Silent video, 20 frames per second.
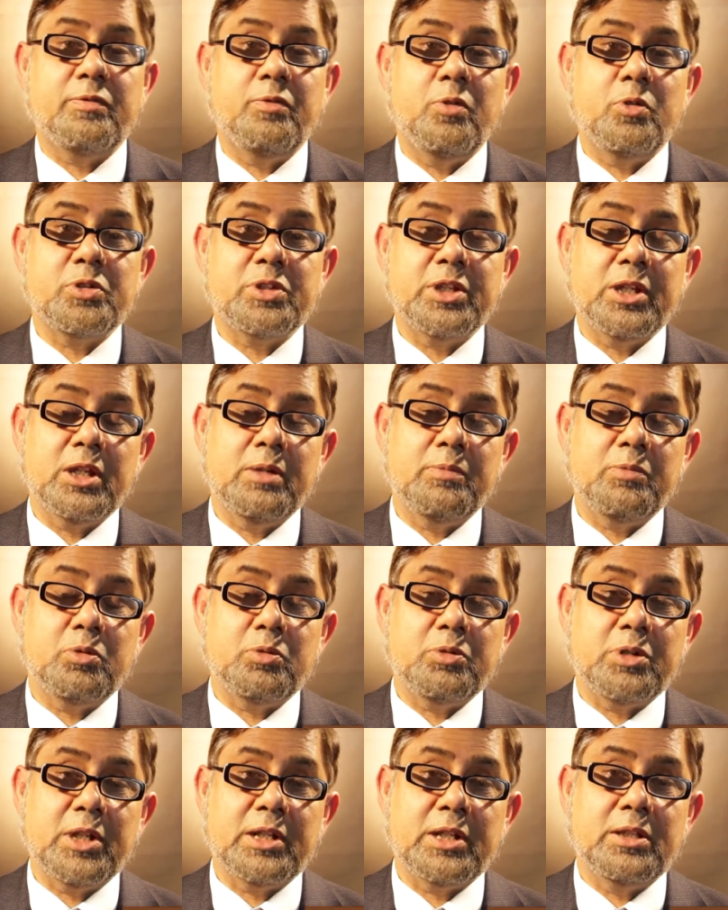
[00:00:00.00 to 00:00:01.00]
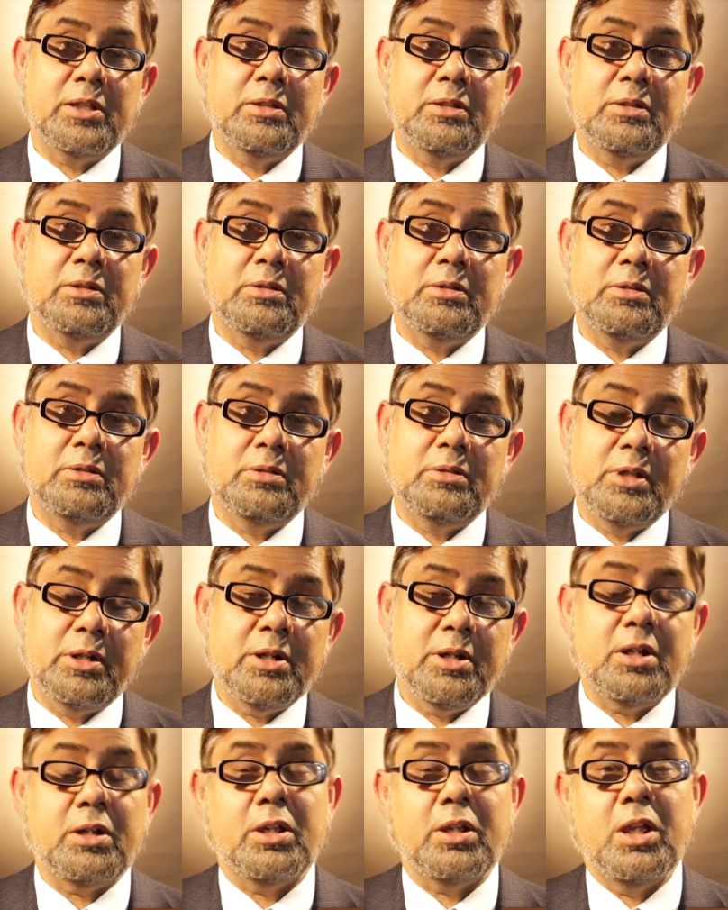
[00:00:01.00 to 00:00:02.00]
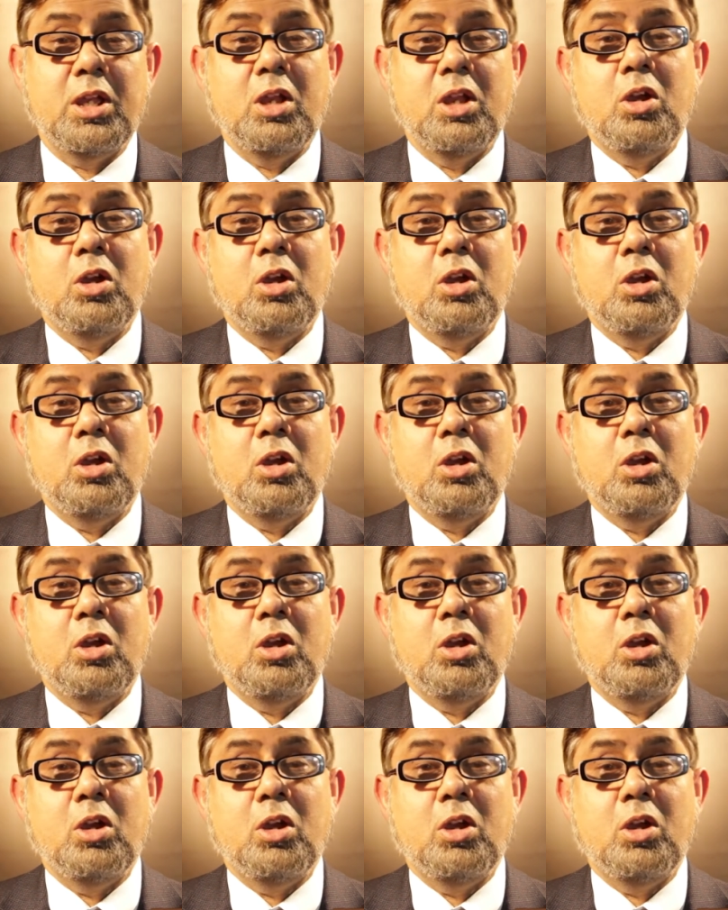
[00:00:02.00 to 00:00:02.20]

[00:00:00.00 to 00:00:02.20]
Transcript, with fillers: forcing him to take the drug.